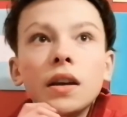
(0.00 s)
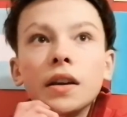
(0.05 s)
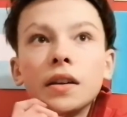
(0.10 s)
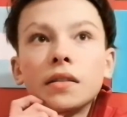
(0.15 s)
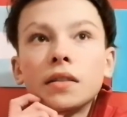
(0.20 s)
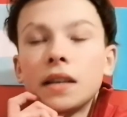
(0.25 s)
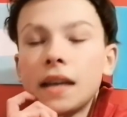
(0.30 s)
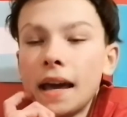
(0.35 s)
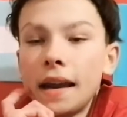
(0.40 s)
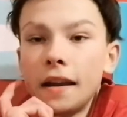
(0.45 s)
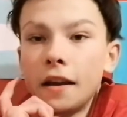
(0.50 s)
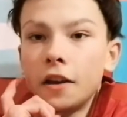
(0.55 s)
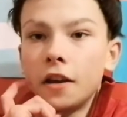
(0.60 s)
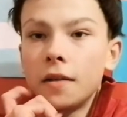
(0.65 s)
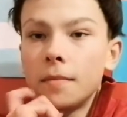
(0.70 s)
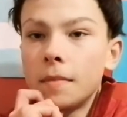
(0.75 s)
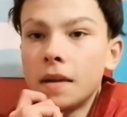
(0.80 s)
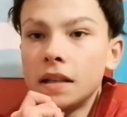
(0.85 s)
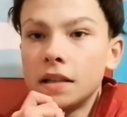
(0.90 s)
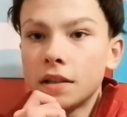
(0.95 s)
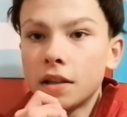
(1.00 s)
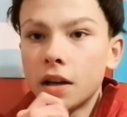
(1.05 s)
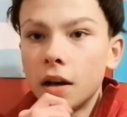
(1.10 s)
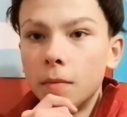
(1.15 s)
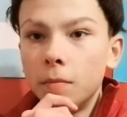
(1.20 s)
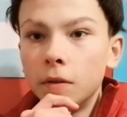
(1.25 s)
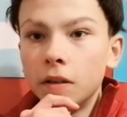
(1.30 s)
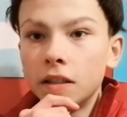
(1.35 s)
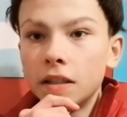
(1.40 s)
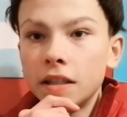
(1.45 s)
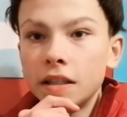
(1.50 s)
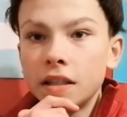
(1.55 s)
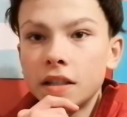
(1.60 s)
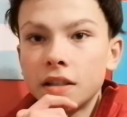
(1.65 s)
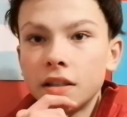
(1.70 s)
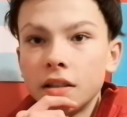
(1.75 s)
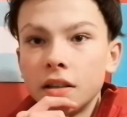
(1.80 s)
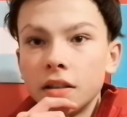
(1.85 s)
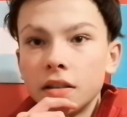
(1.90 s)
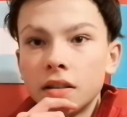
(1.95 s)
Kelleher made a couple of
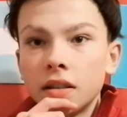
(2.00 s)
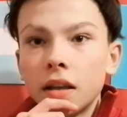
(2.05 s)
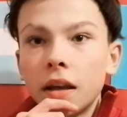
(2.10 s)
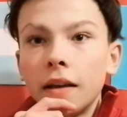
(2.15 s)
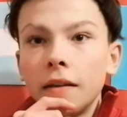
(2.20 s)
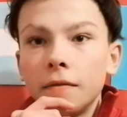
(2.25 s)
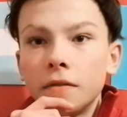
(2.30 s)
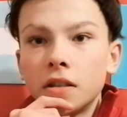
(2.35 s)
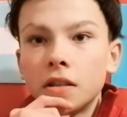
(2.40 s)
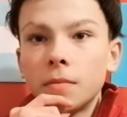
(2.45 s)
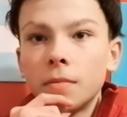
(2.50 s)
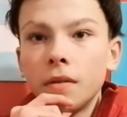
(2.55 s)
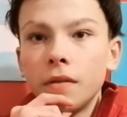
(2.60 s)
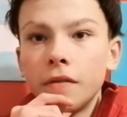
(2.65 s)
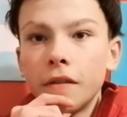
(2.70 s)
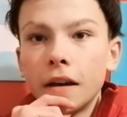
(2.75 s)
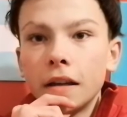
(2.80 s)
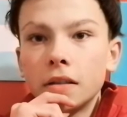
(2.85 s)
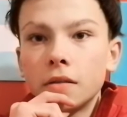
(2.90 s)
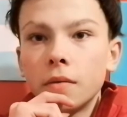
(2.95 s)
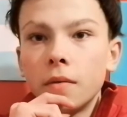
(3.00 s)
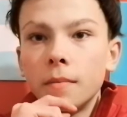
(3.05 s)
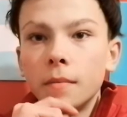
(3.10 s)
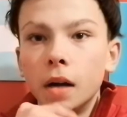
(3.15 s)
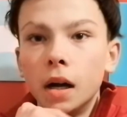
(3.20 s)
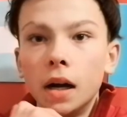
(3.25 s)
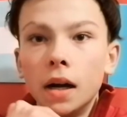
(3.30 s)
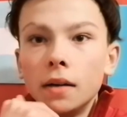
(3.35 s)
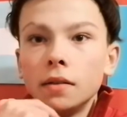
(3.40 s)
decent saves, to be fair to him.